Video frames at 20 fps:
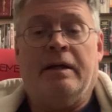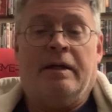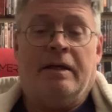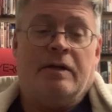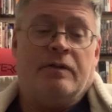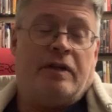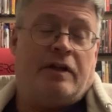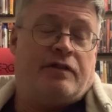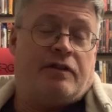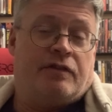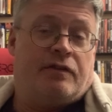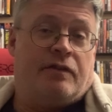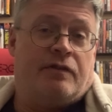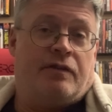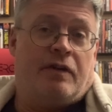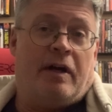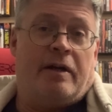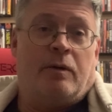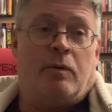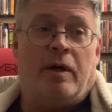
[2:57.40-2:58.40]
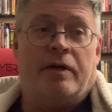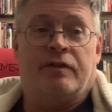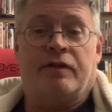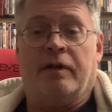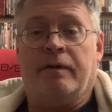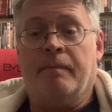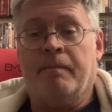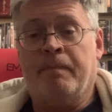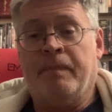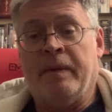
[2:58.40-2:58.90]
That's just a side
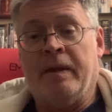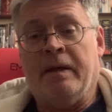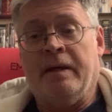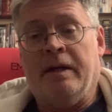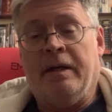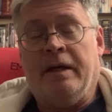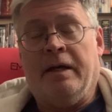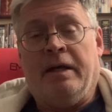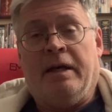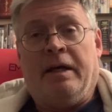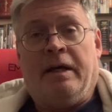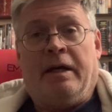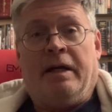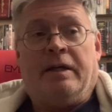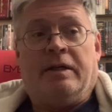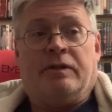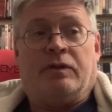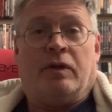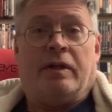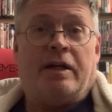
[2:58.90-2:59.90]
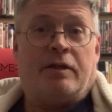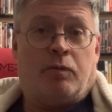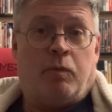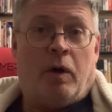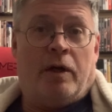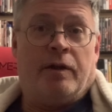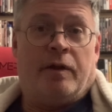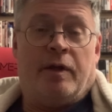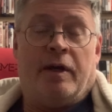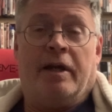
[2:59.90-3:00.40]
question. So that's
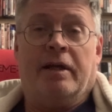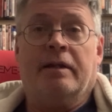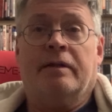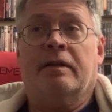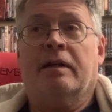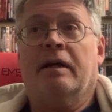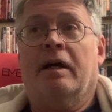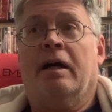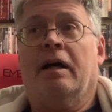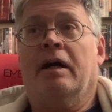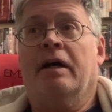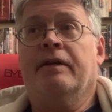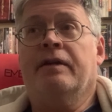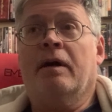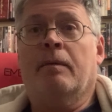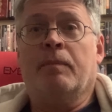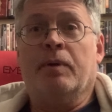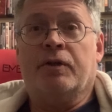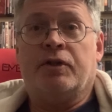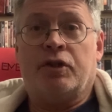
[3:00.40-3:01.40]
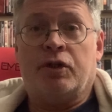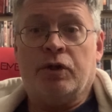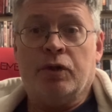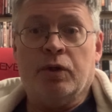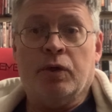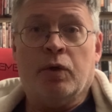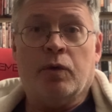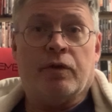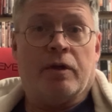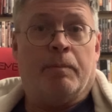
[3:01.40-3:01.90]
one thing. Number
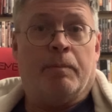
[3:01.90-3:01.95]
2, the